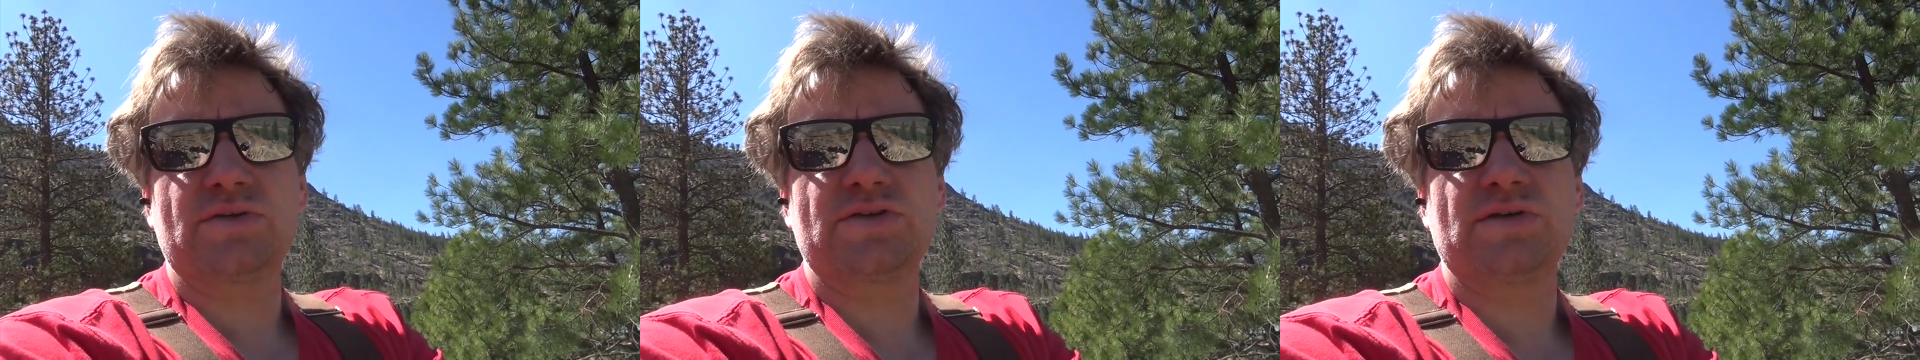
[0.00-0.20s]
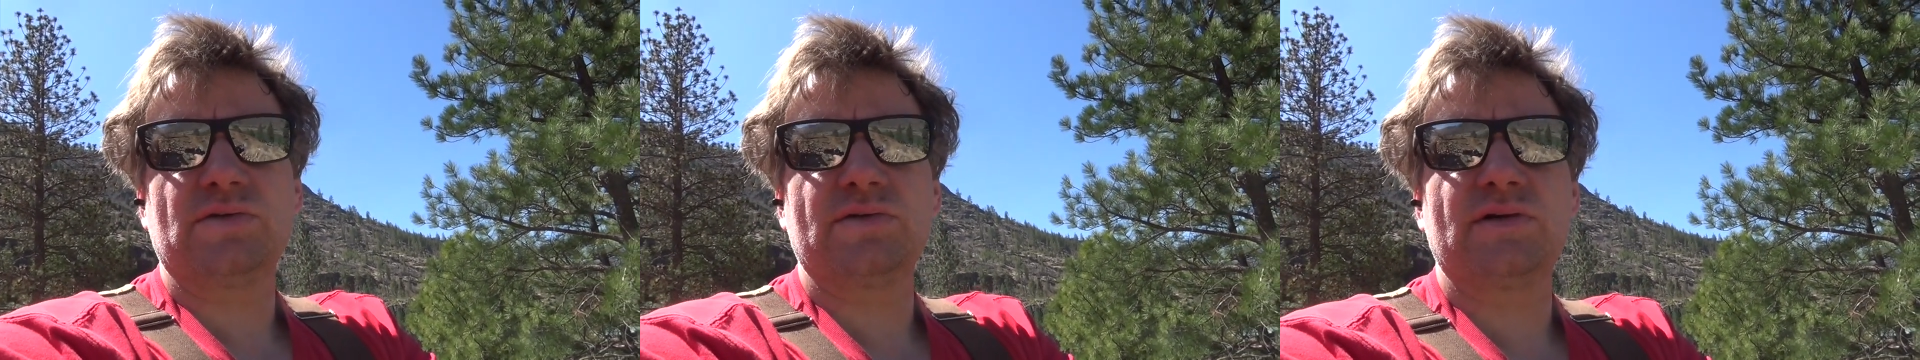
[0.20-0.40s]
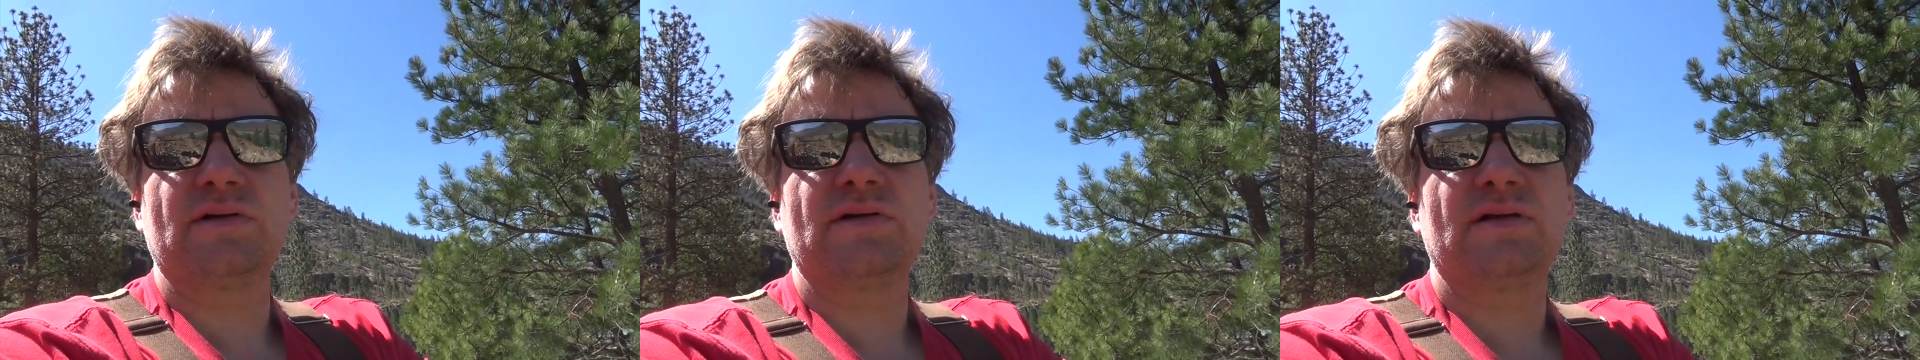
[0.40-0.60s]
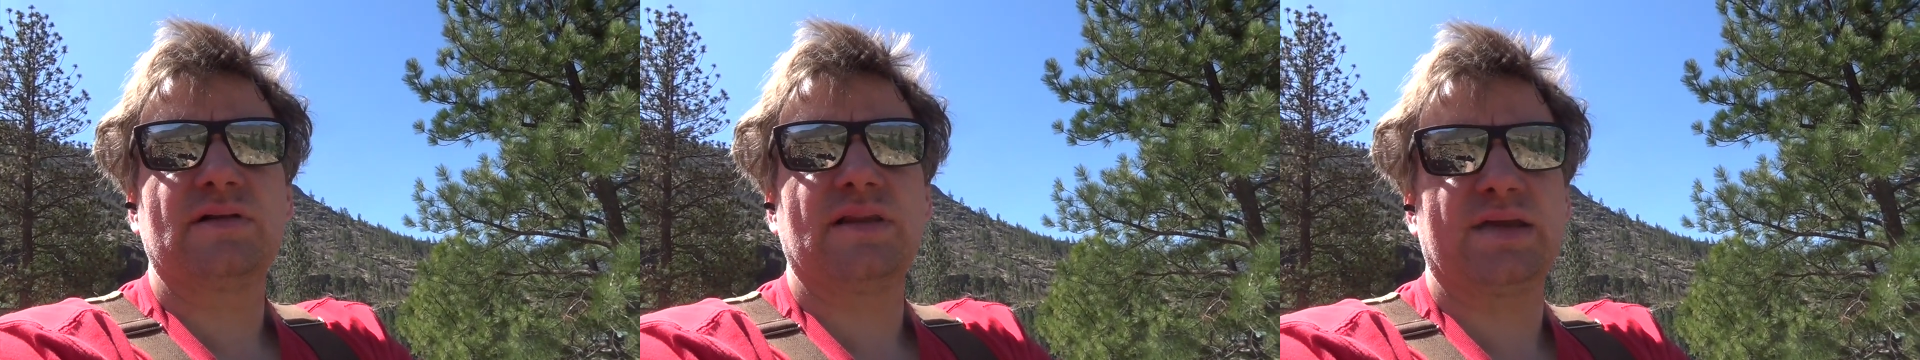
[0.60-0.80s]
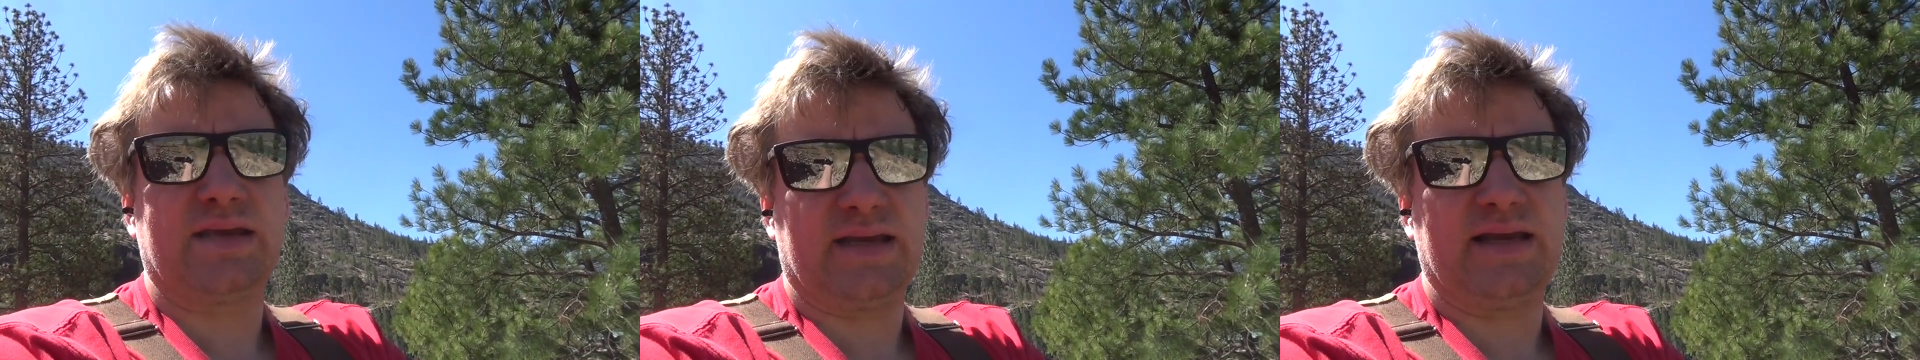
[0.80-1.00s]
shoulder,
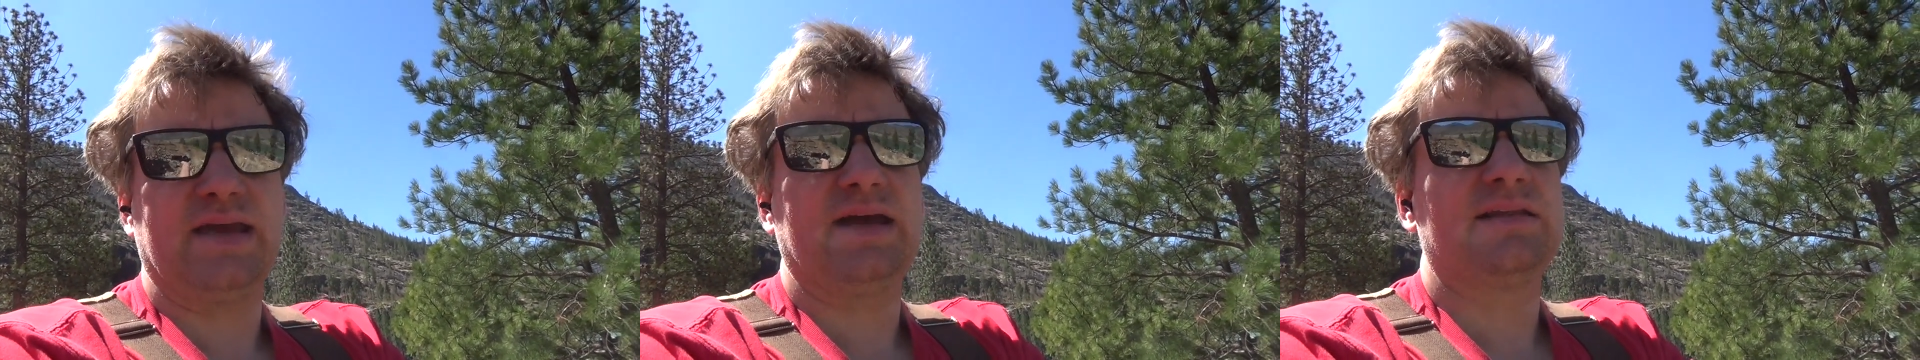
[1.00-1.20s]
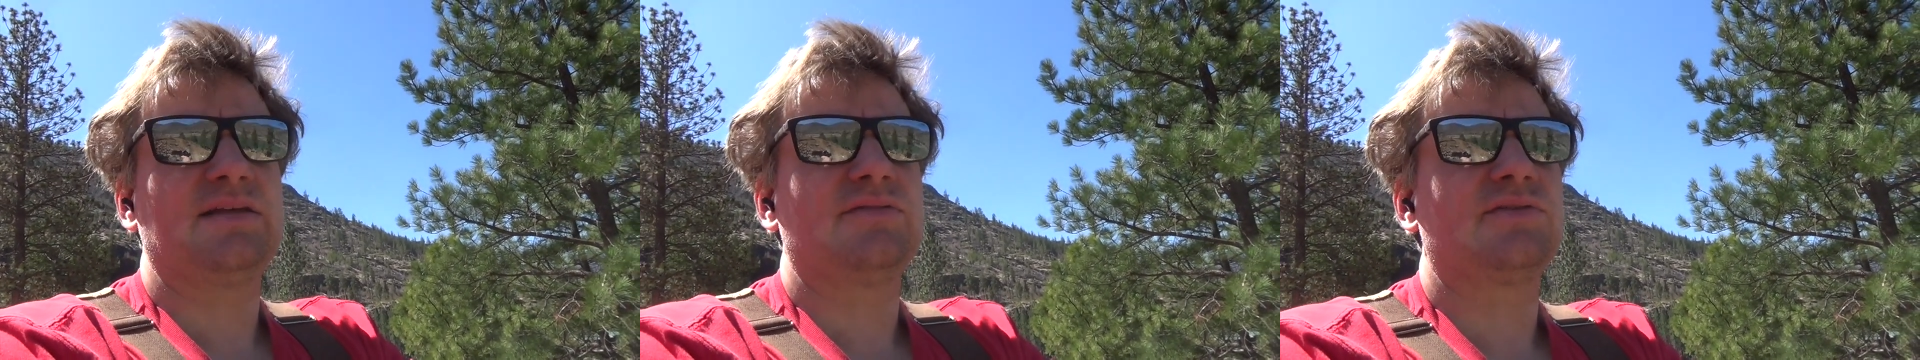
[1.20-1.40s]
like I had the